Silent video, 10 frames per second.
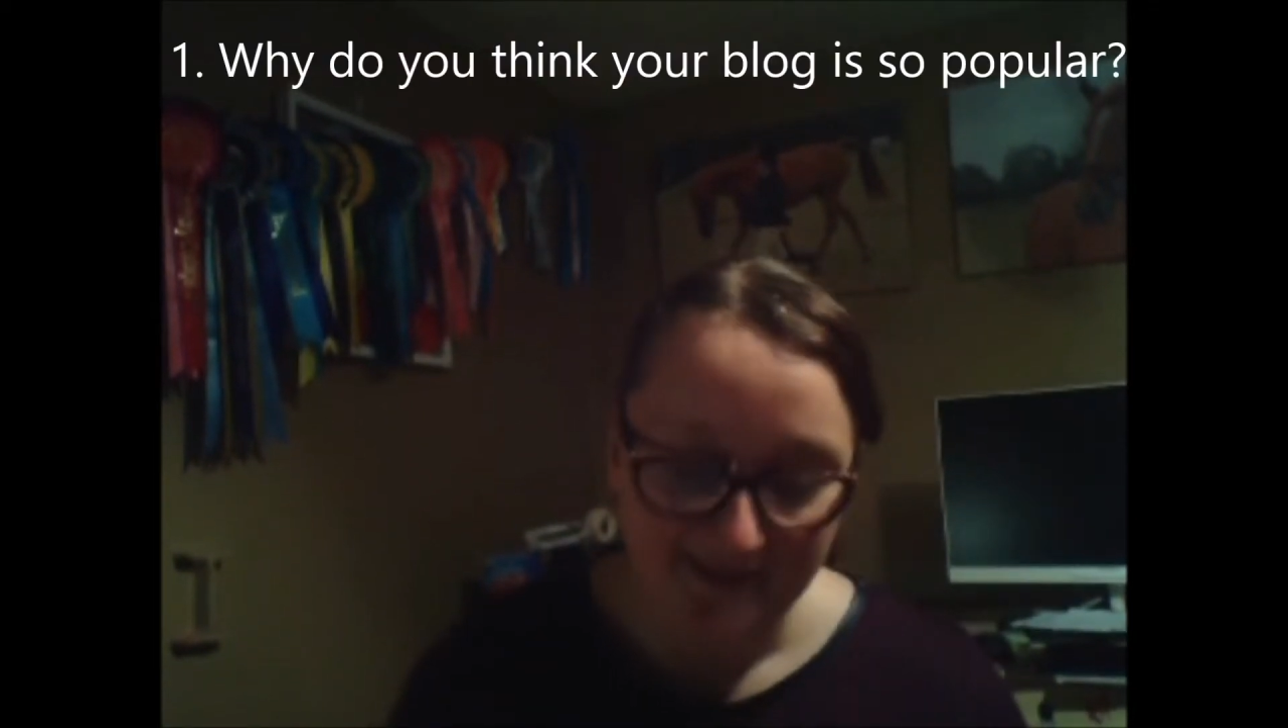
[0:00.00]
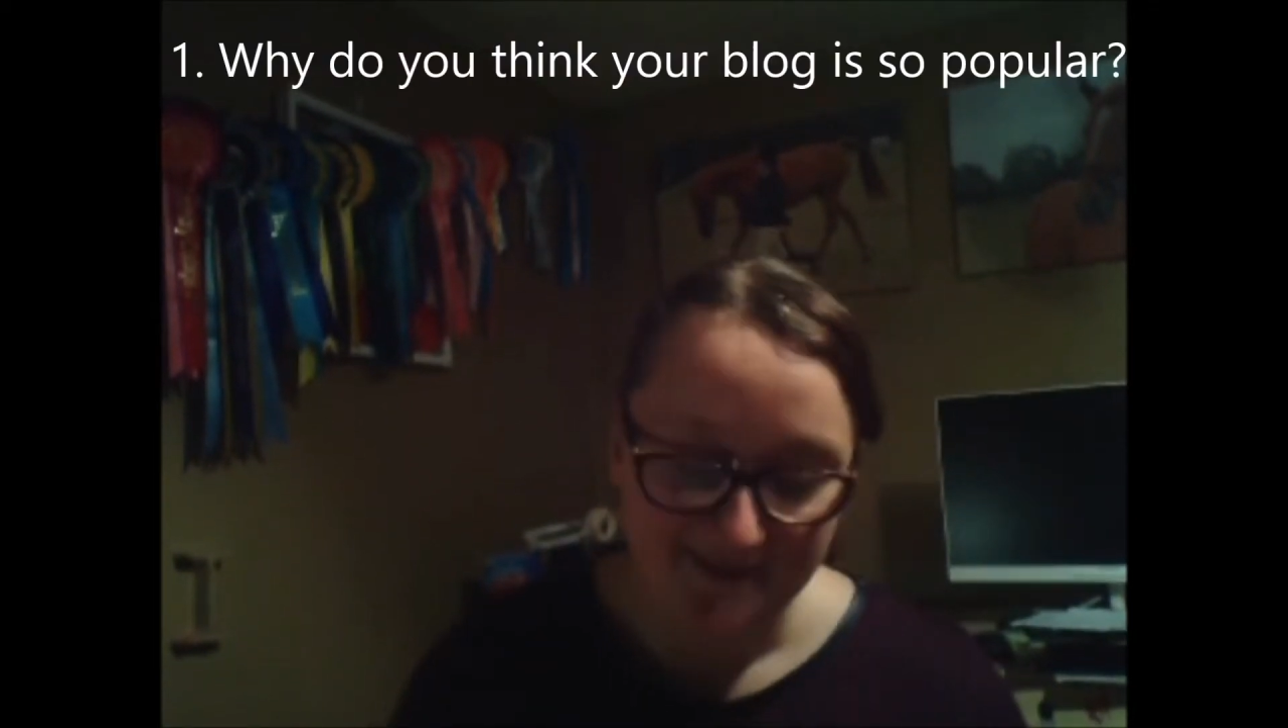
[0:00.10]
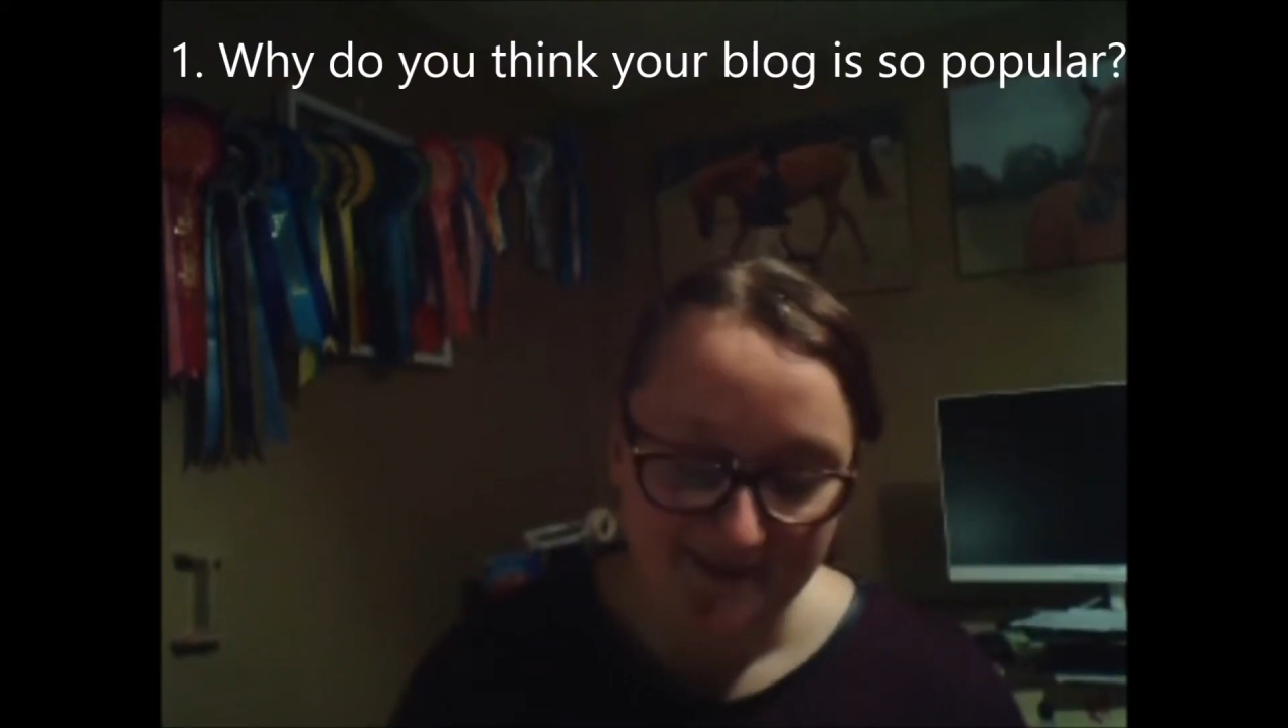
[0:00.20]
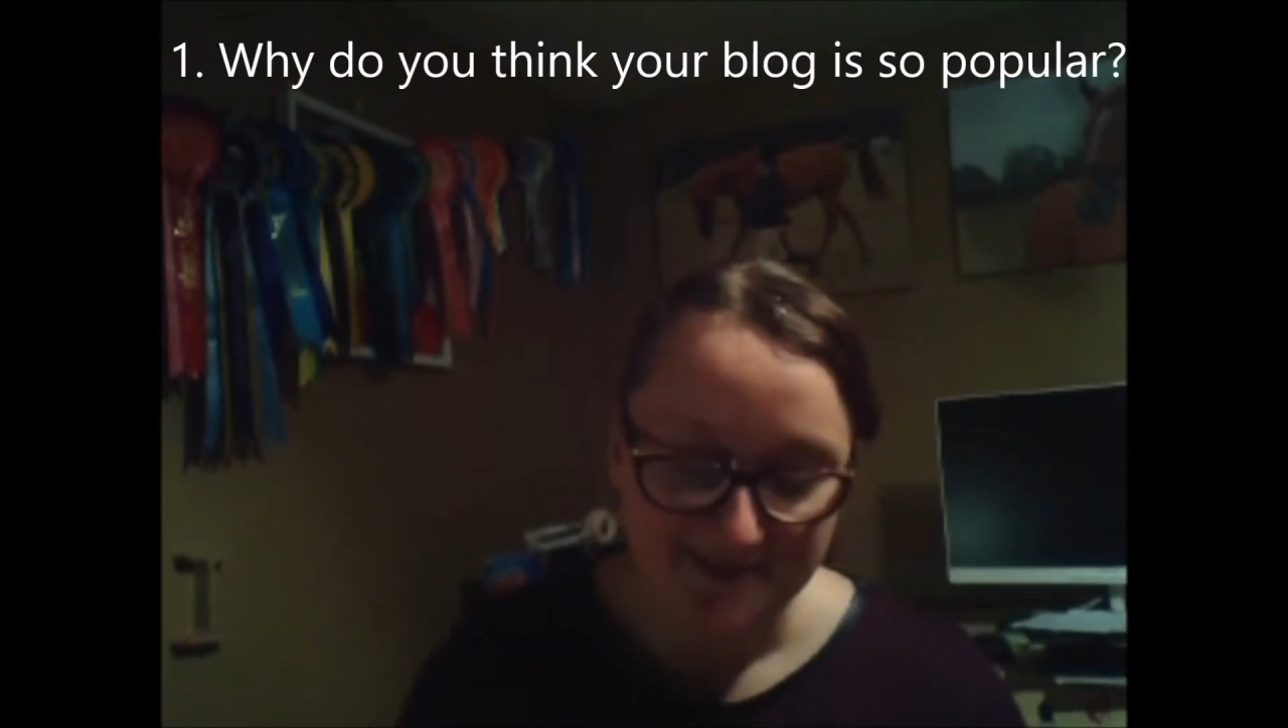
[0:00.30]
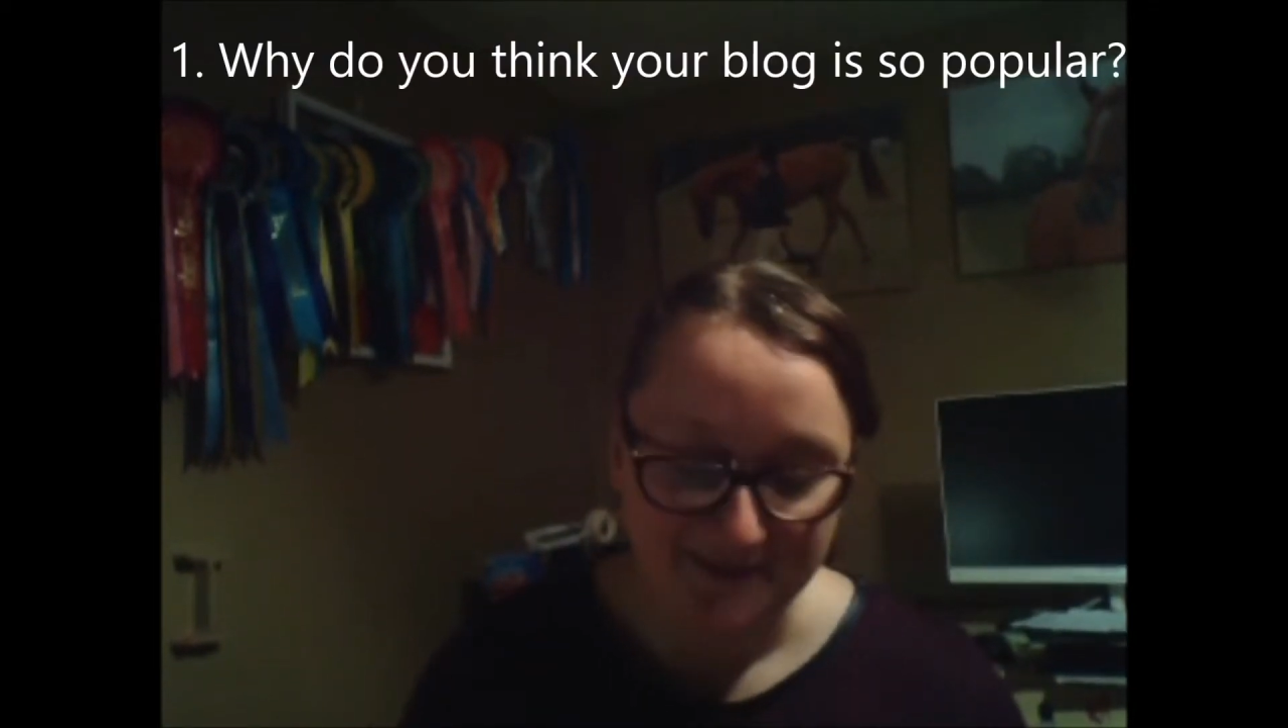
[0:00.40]

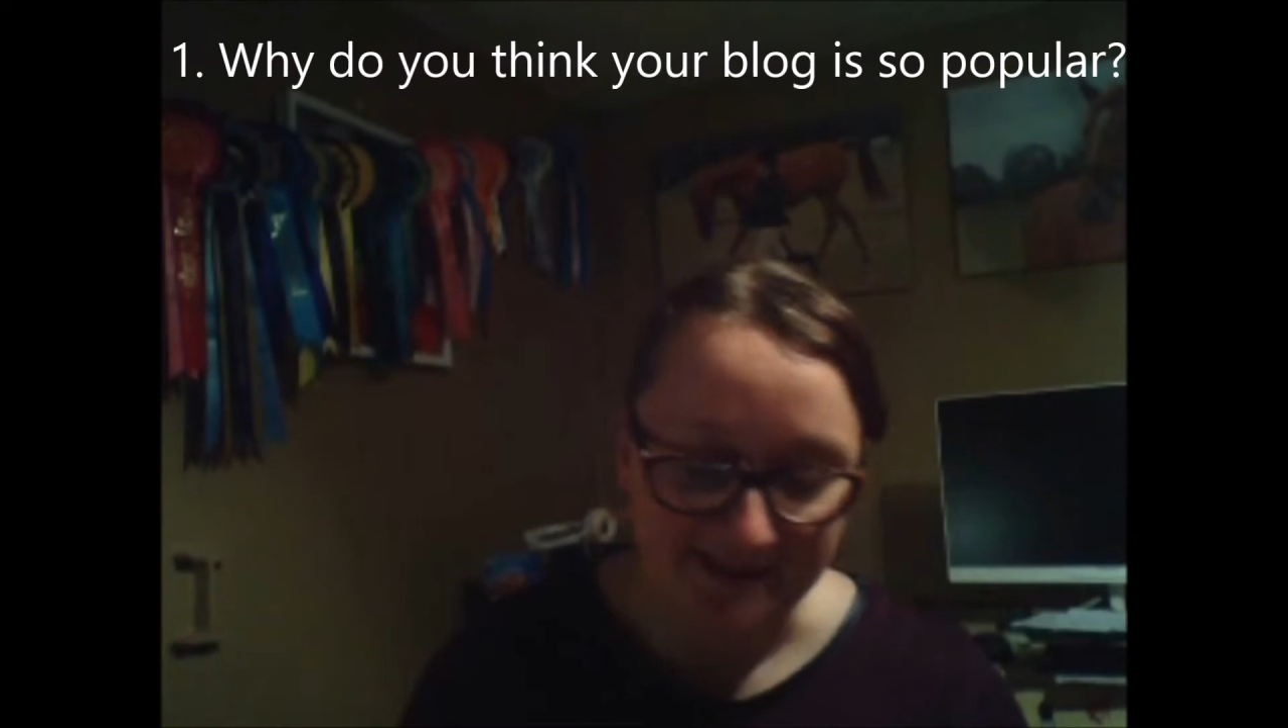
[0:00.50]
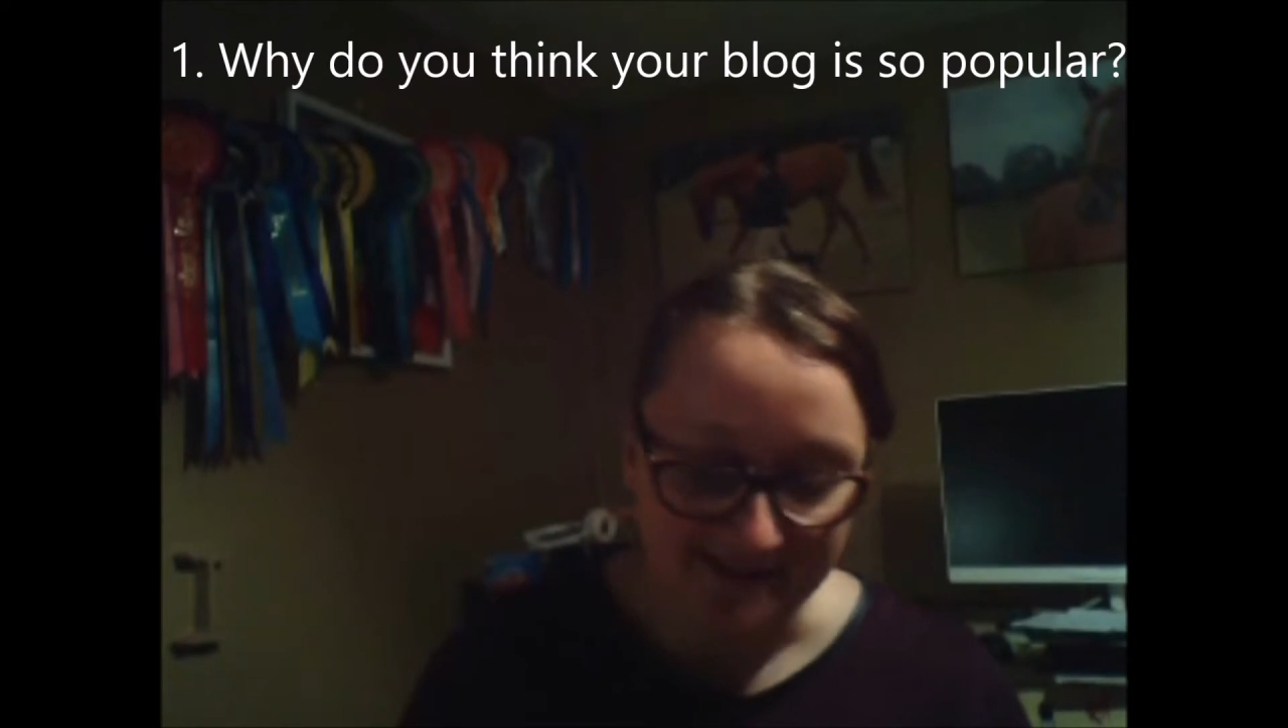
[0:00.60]
is a really